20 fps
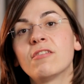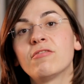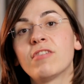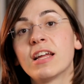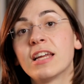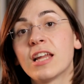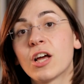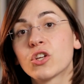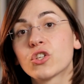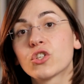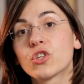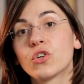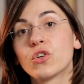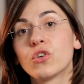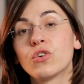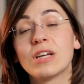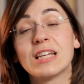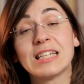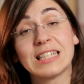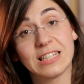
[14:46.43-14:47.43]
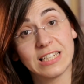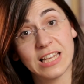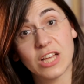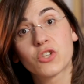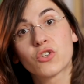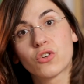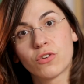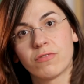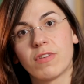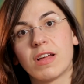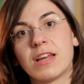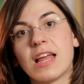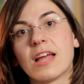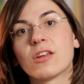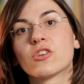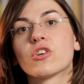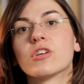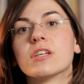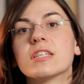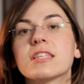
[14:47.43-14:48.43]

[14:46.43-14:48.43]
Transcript: international